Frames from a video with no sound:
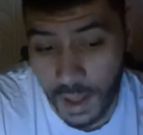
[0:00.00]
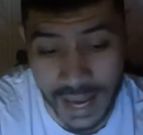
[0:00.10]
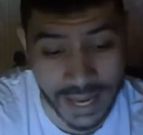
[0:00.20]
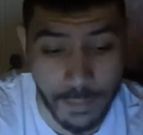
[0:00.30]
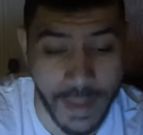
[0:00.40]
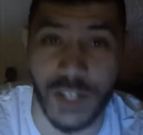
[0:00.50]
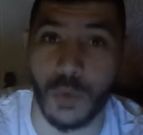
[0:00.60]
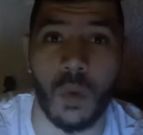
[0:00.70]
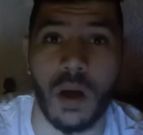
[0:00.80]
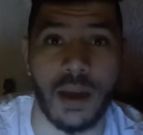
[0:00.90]
I can
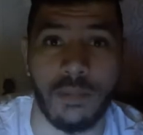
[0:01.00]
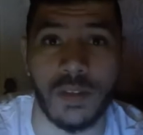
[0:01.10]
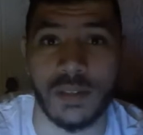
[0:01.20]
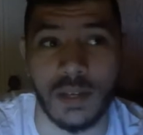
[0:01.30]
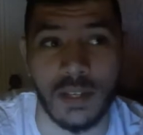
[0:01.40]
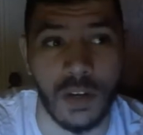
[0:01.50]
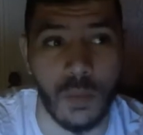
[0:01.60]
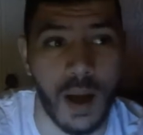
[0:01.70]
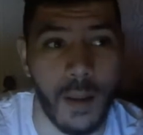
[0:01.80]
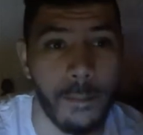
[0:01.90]
imagine why, because you know
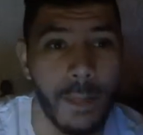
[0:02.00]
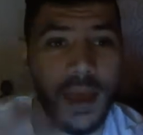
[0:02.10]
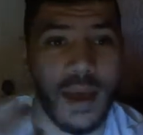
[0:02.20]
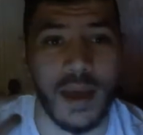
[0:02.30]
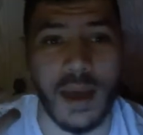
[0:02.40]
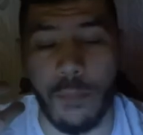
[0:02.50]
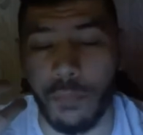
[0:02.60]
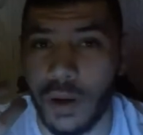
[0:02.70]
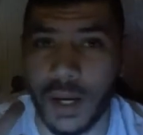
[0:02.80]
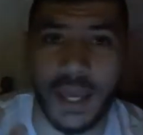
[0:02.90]
what?
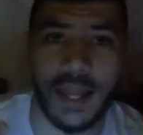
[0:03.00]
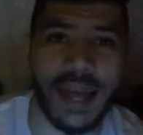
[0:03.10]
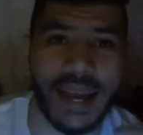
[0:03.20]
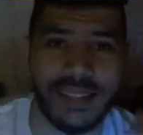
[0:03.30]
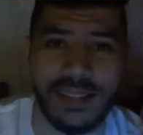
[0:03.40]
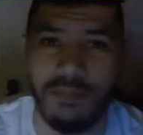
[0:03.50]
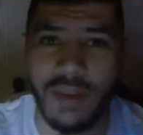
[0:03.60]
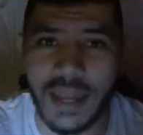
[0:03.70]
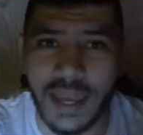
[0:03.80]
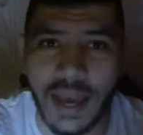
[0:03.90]
America likes the
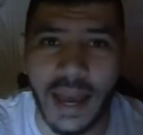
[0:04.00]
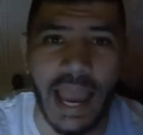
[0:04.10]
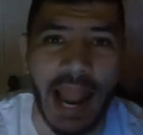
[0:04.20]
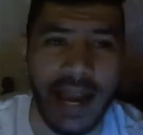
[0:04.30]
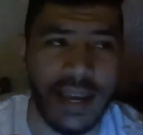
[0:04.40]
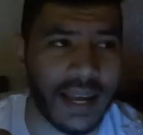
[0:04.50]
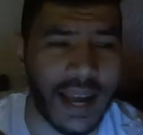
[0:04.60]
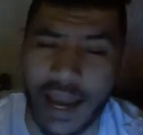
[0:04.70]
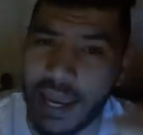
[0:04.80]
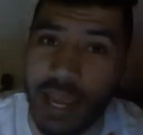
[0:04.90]
media, and the
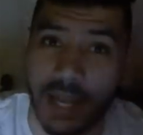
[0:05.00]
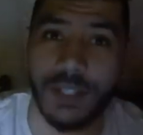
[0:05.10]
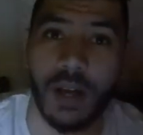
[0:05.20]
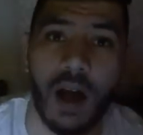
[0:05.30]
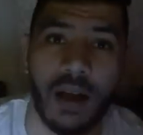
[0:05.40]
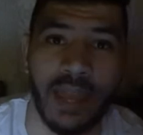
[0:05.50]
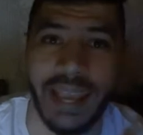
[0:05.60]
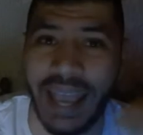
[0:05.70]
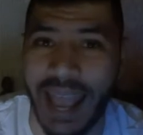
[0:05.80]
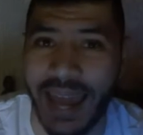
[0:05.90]
guy, he can talk. He
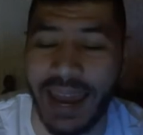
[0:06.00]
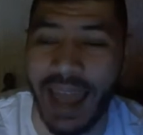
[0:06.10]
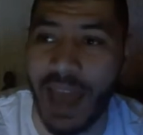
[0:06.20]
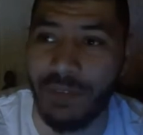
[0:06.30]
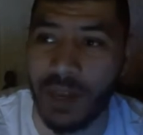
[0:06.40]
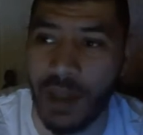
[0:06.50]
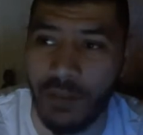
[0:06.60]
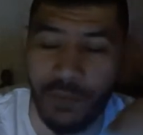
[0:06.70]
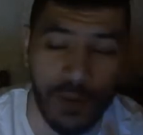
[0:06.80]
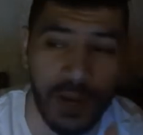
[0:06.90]
can have a
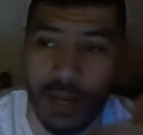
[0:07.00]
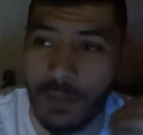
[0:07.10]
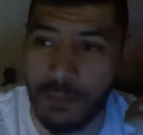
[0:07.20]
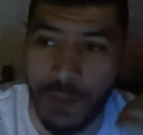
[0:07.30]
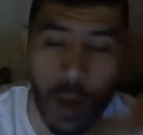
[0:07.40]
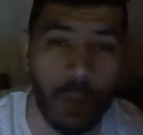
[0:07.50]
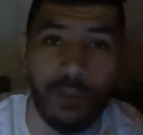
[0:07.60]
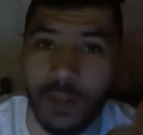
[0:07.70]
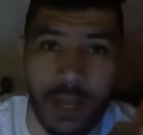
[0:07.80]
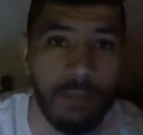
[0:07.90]
very
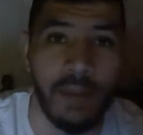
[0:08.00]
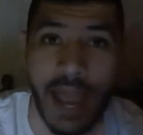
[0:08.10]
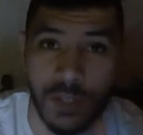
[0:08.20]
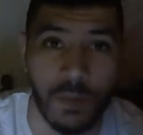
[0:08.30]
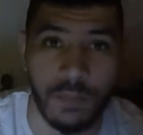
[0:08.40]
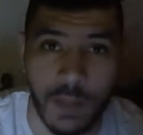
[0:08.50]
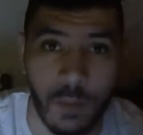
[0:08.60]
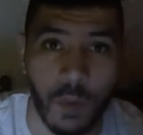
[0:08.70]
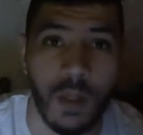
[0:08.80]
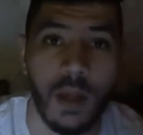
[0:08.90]
powerful impact on
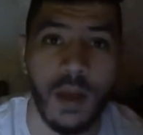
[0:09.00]
people.